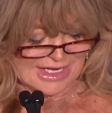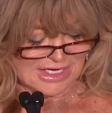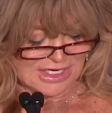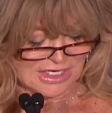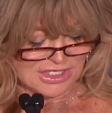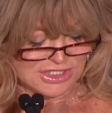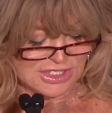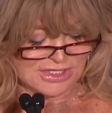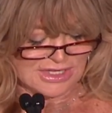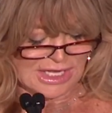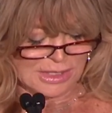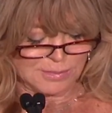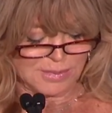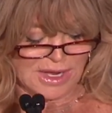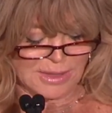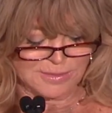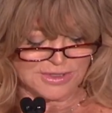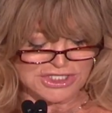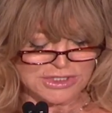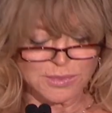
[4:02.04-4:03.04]
She then
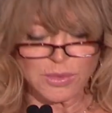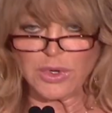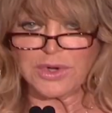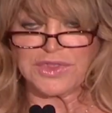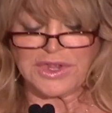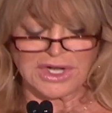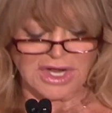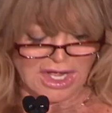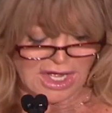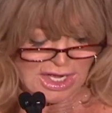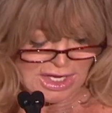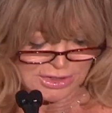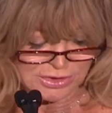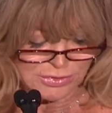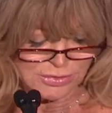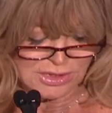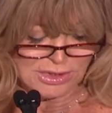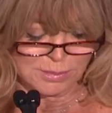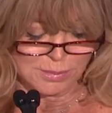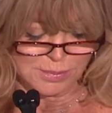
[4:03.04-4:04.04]
published more than
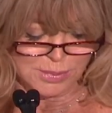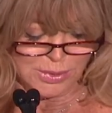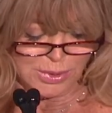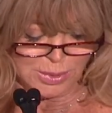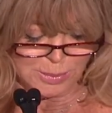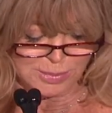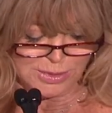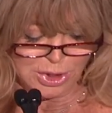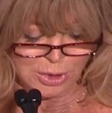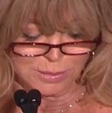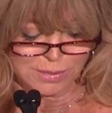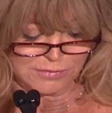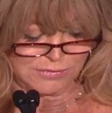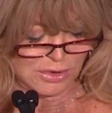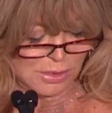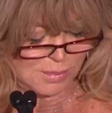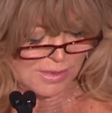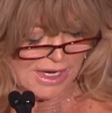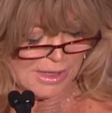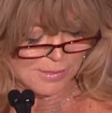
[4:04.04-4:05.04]
100
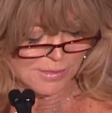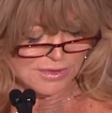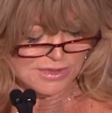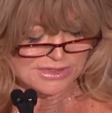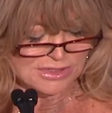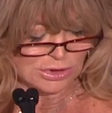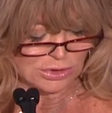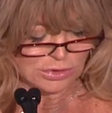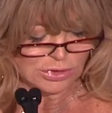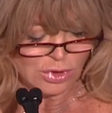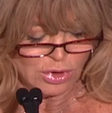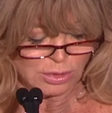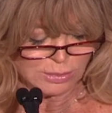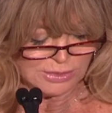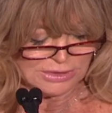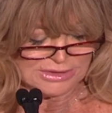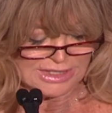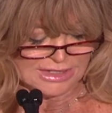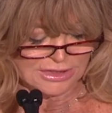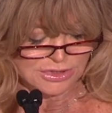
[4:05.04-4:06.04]
peer-reviewed papers,
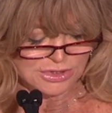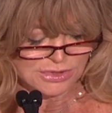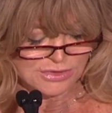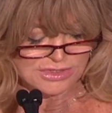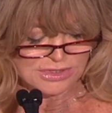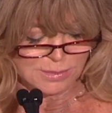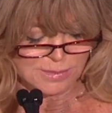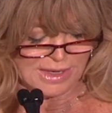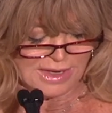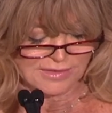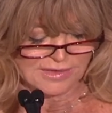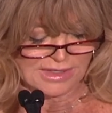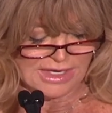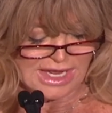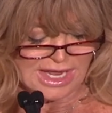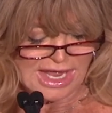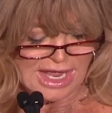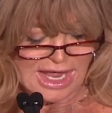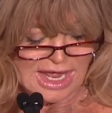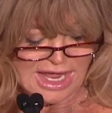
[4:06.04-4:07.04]
global lectures about it,
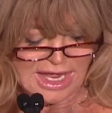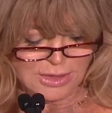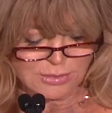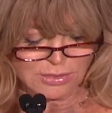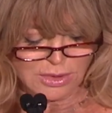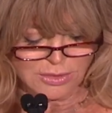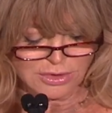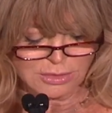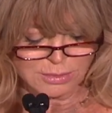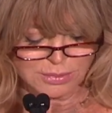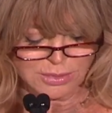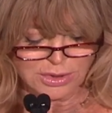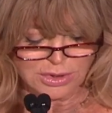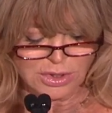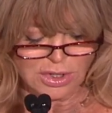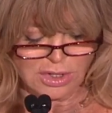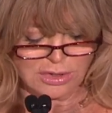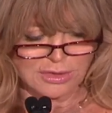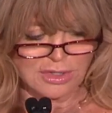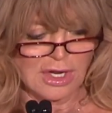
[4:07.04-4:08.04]
and wrote a book
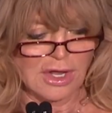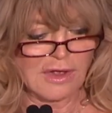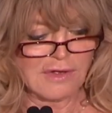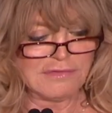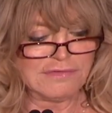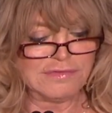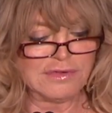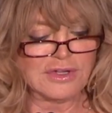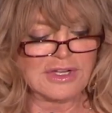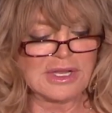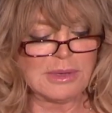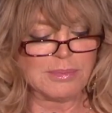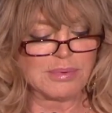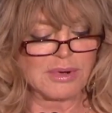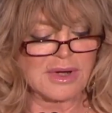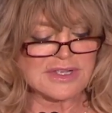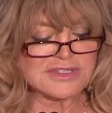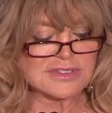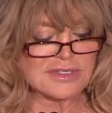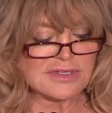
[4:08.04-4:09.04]
called Fully
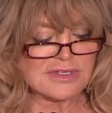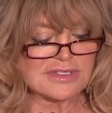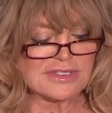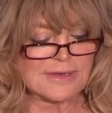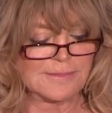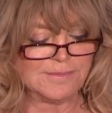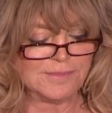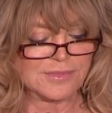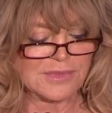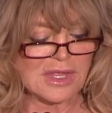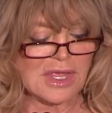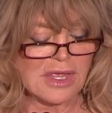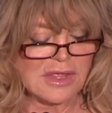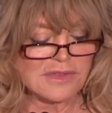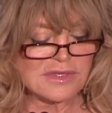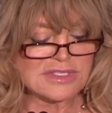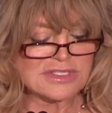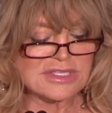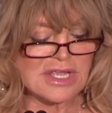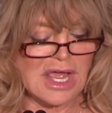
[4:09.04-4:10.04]
Present,
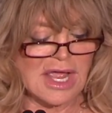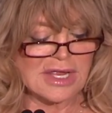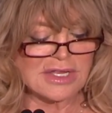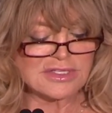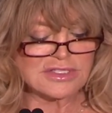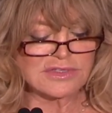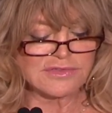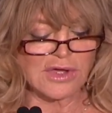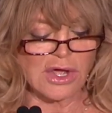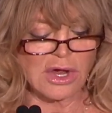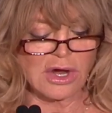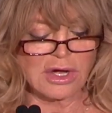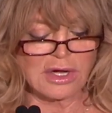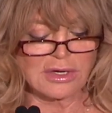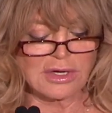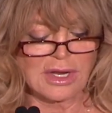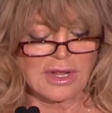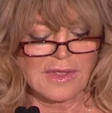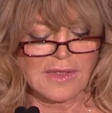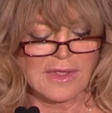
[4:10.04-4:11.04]
The Science of Art
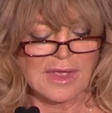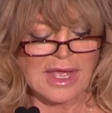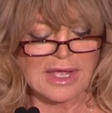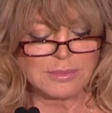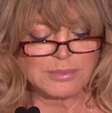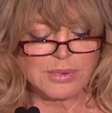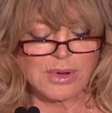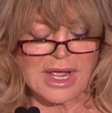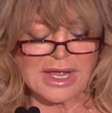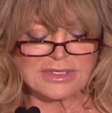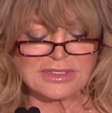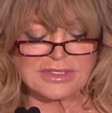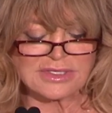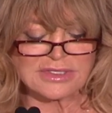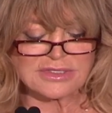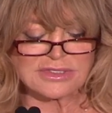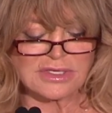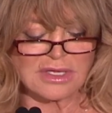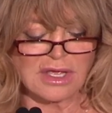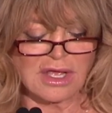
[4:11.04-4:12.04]
and
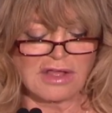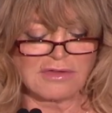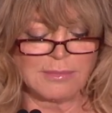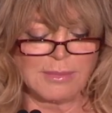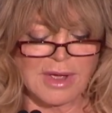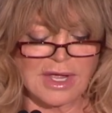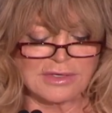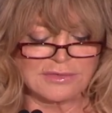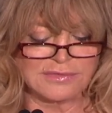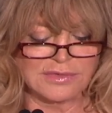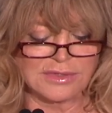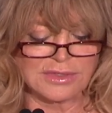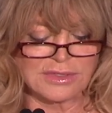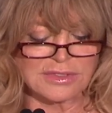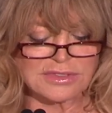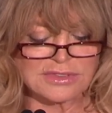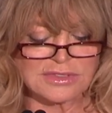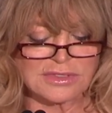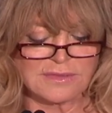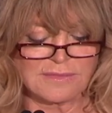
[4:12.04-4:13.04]
Practice of
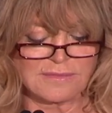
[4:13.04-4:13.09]
Mindfulness,